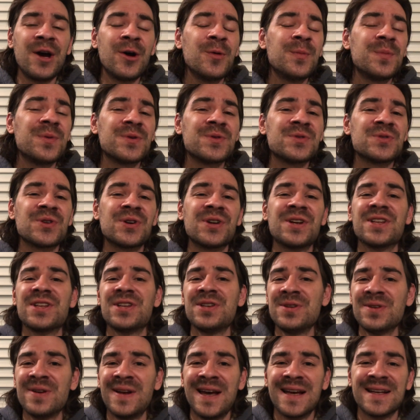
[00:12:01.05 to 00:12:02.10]
hope you enjoyed it
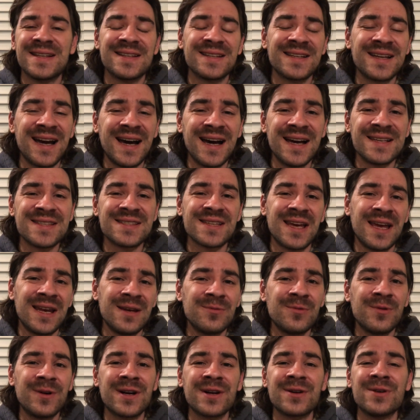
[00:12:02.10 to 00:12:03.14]
and you liked it, guys,
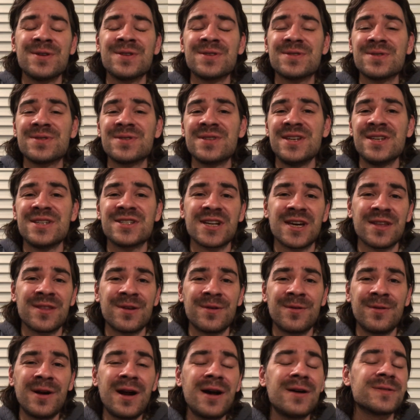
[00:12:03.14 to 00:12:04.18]
and we're going to see each other
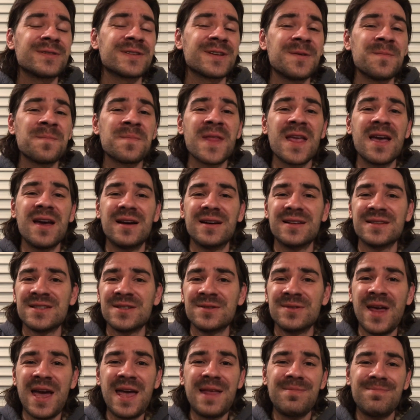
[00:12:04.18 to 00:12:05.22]
around.
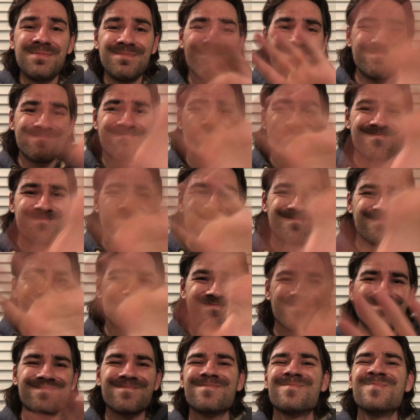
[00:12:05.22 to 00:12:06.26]
Until then,
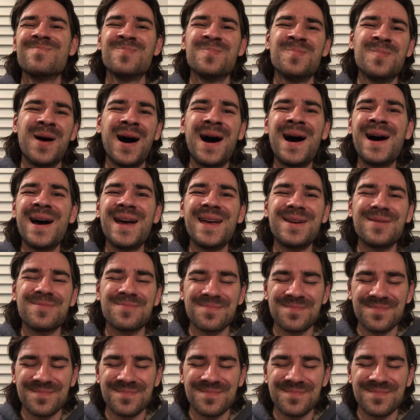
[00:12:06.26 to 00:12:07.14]
bye.